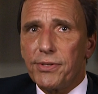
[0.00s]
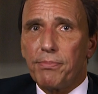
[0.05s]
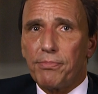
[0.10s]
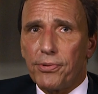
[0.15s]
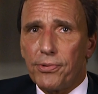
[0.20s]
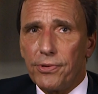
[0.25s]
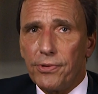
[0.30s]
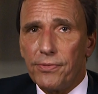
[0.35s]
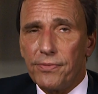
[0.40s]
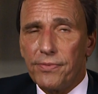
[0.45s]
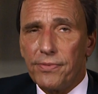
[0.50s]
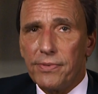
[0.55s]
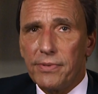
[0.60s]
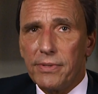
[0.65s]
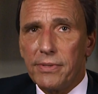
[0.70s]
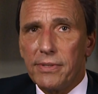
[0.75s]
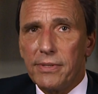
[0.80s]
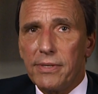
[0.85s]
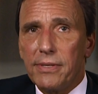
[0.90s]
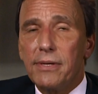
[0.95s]
to prove:
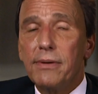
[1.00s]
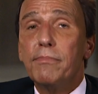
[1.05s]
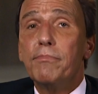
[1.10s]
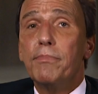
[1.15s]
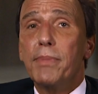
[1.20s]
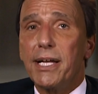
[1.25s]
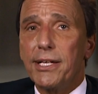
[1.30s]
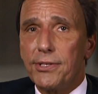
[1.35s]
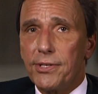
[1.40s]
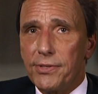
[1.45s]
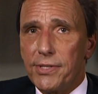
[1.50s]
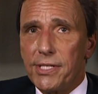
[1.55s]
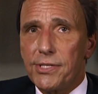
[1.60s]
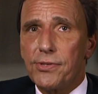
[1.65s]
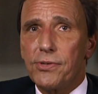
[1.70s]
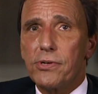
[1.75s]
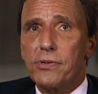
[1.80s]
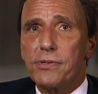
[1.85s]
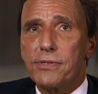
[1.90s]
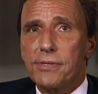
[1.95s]
mental
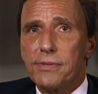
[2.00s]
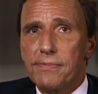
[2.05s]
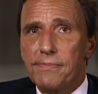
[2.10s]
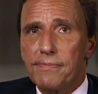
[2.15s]
disorders.